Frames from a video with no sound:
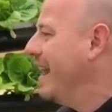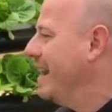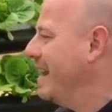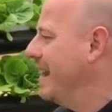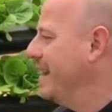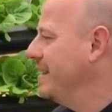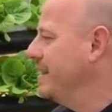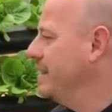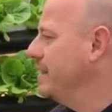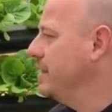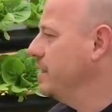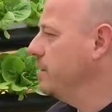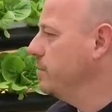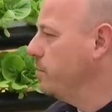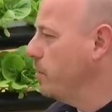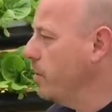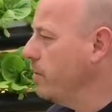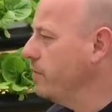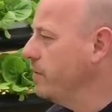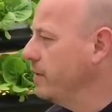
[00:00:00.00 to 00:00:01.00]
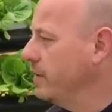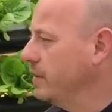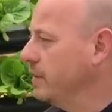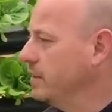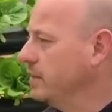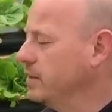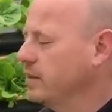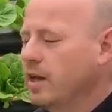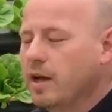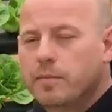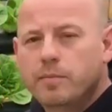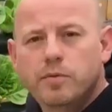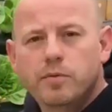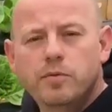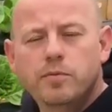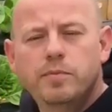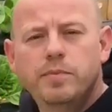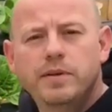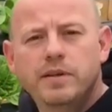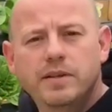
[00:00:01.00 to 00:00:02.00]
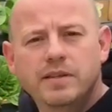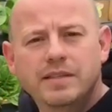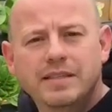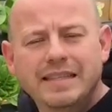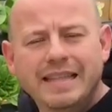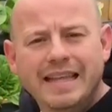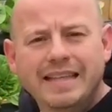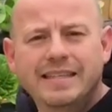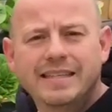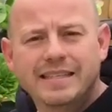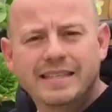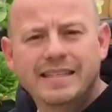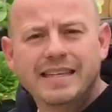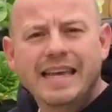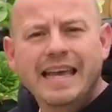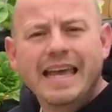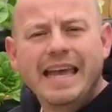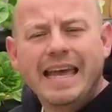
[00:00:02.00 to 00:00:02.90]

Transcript: Lettuce is a perfect example because lettuce